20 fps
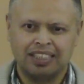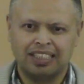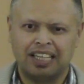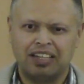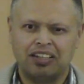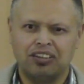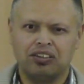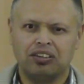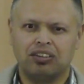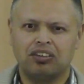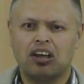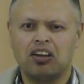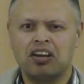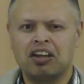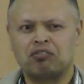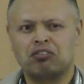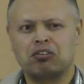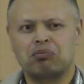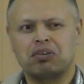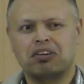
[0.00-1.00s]
And you don't
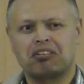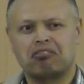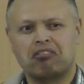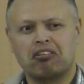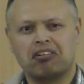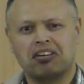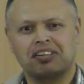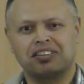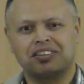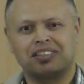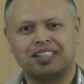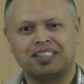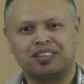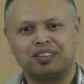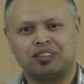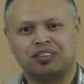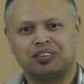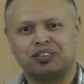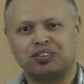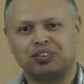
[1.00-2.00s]
have to be a rocket
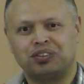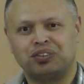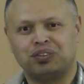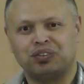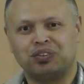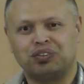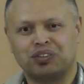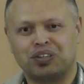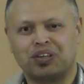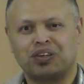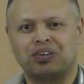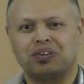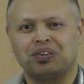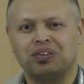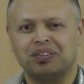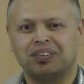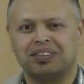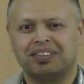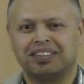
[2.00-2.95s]
scientist to know